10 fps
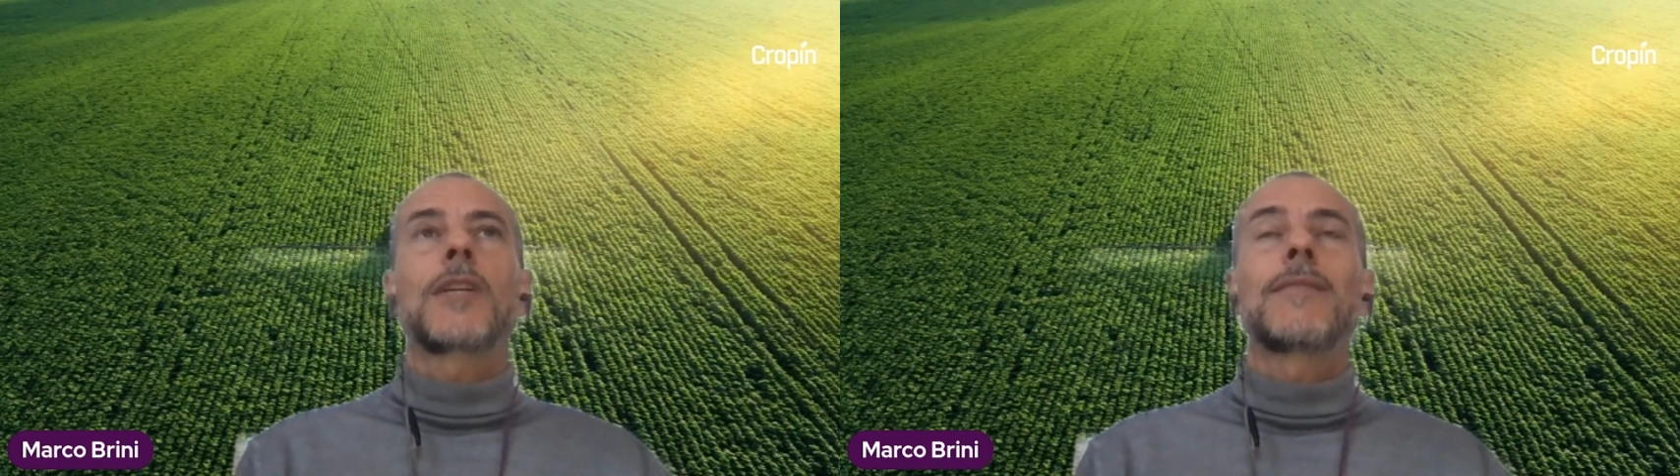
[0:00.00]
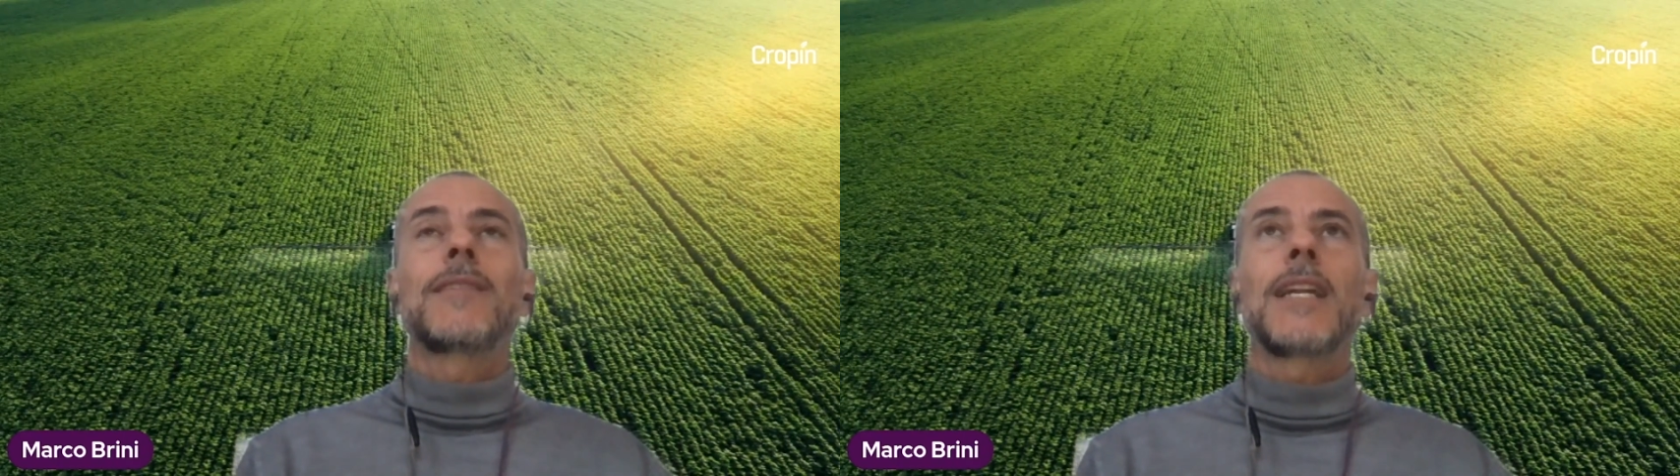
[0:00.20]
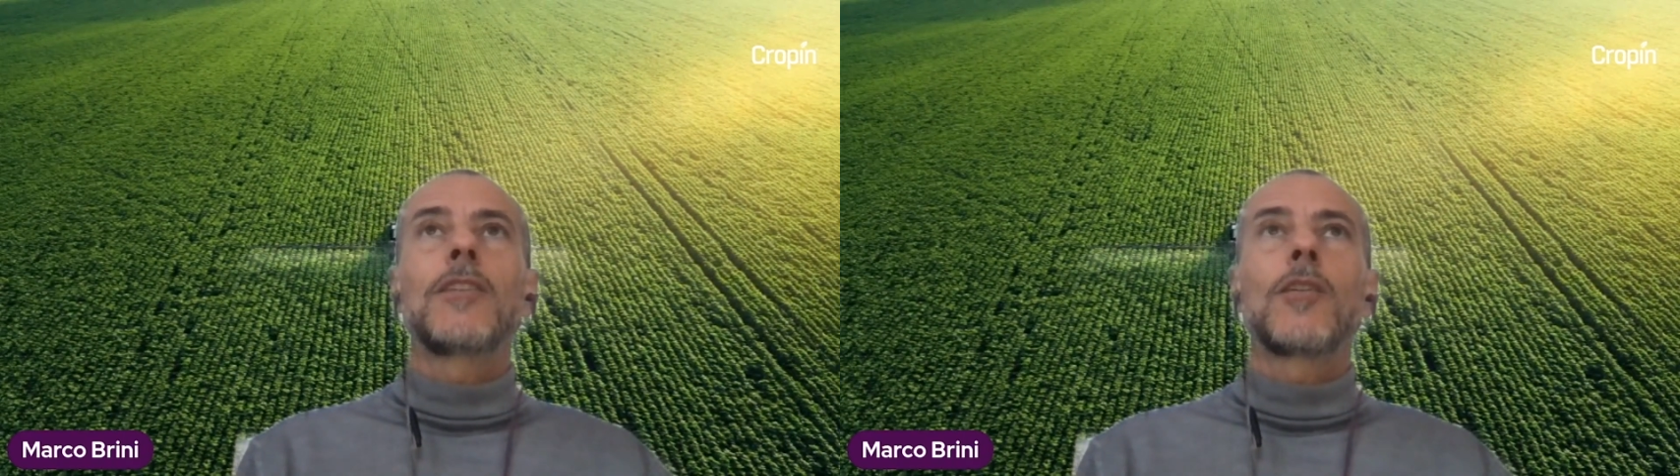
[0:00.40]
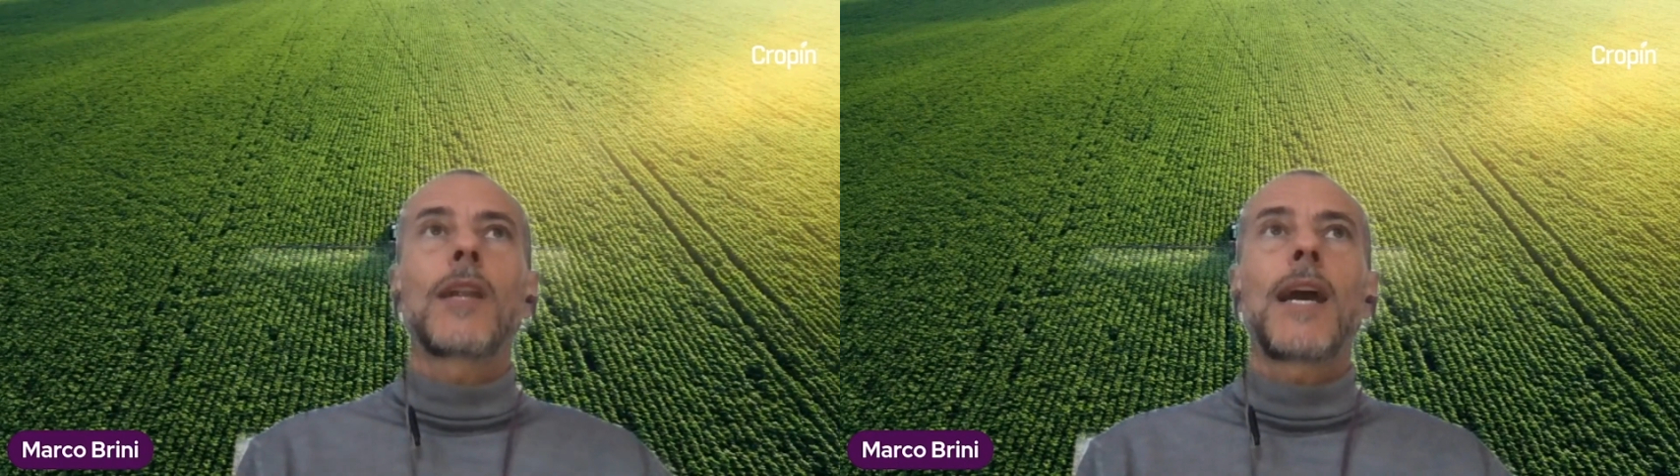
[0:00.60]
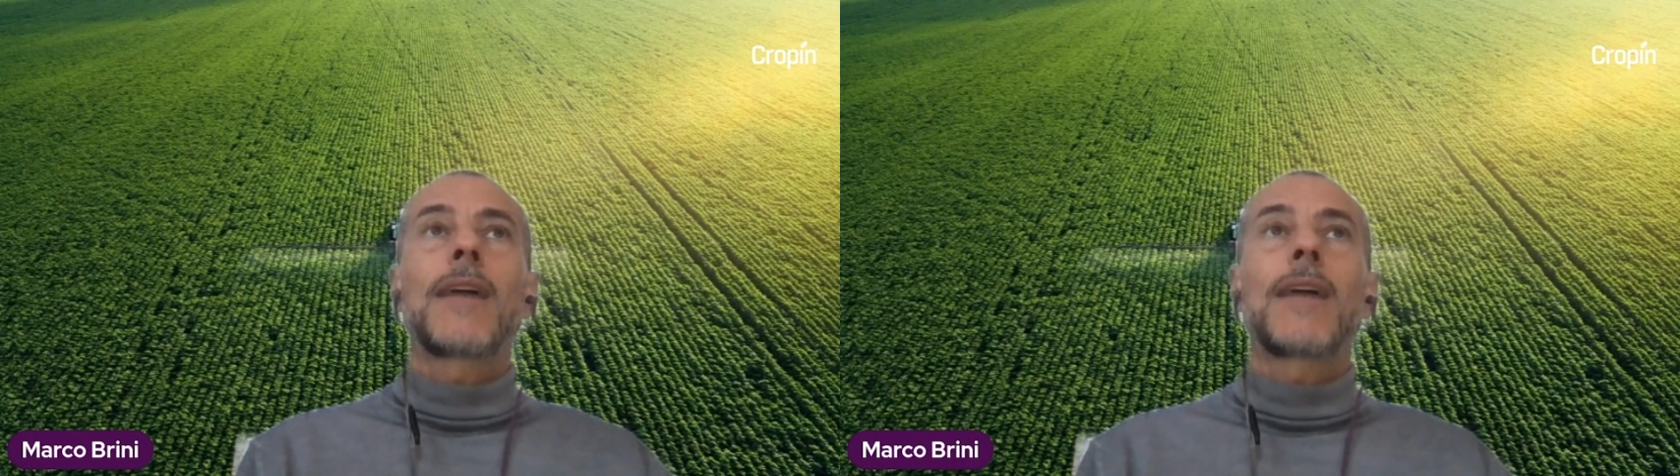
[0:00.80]
If they
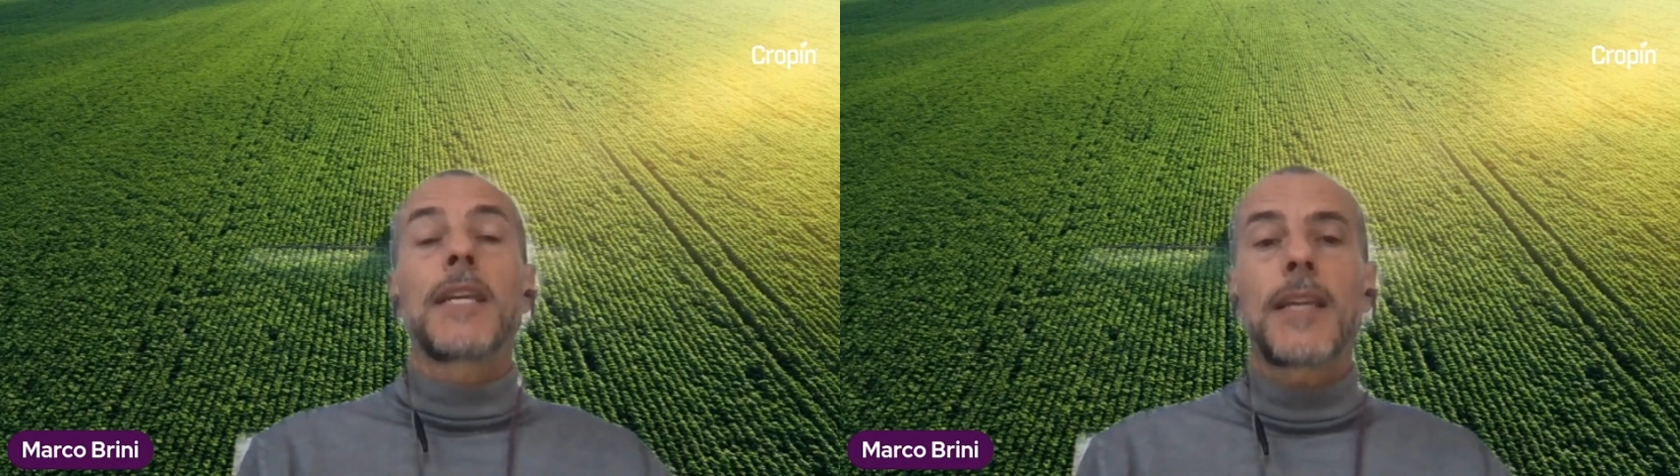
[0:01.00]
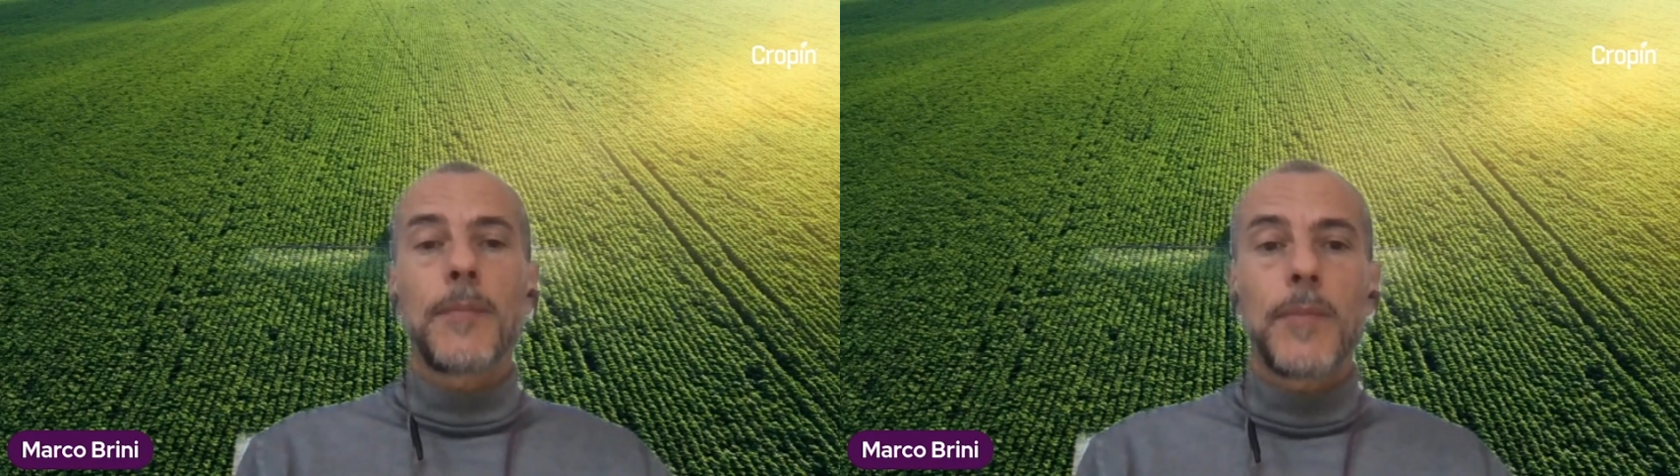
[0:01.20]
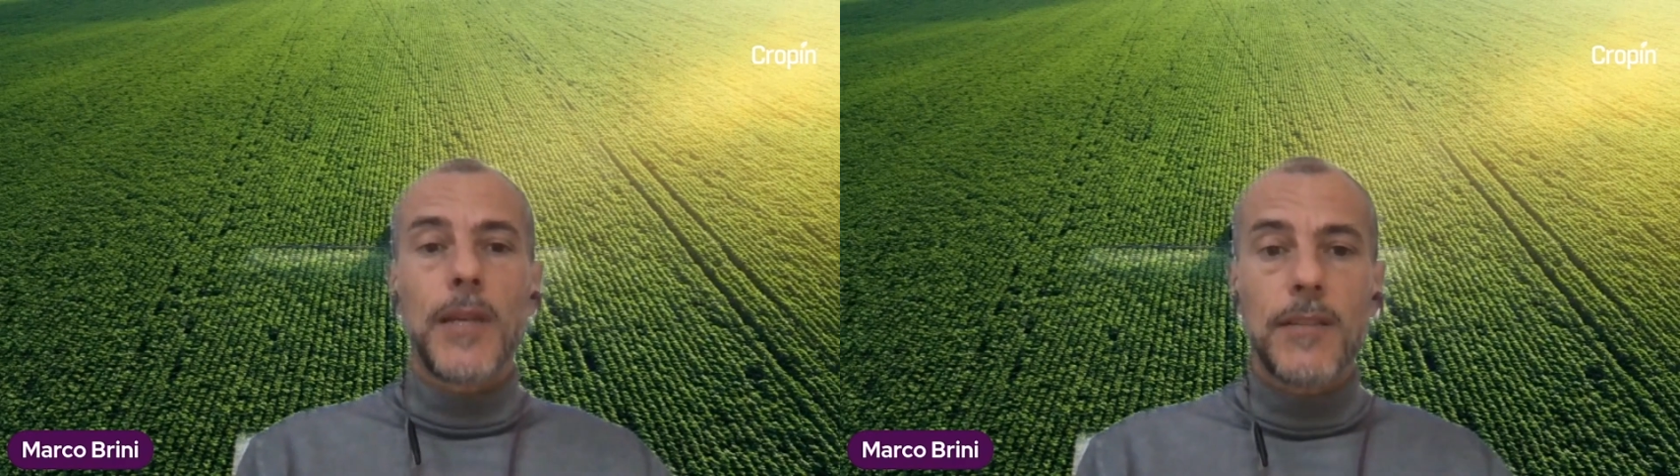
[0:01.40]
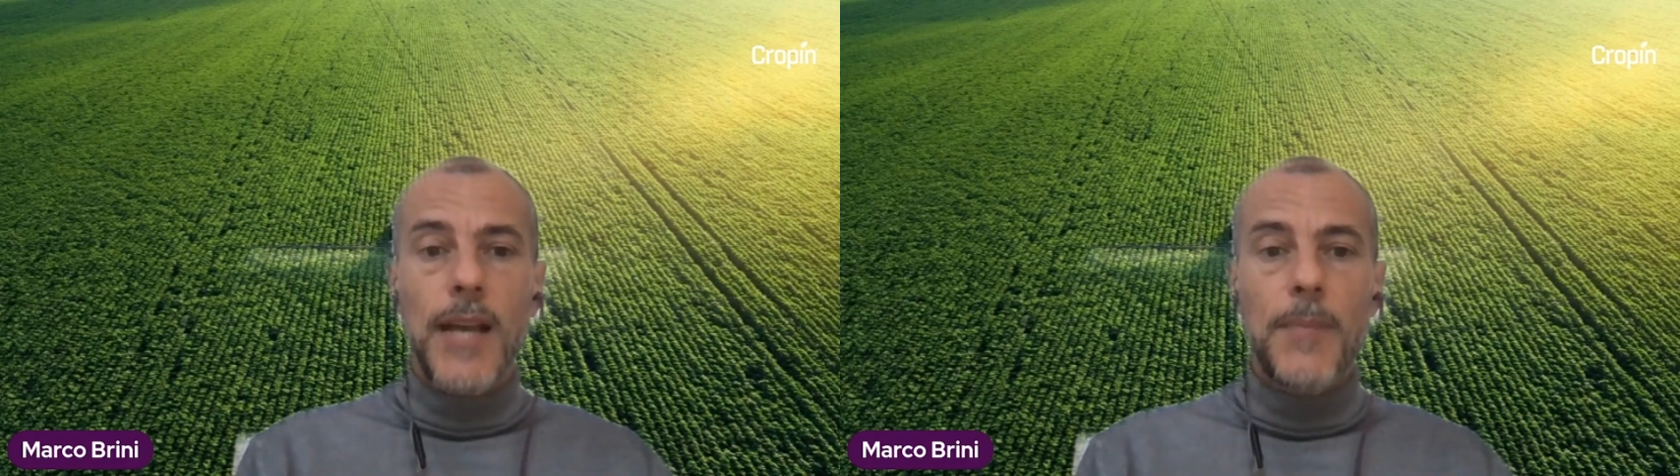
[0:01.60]
don't have, they can build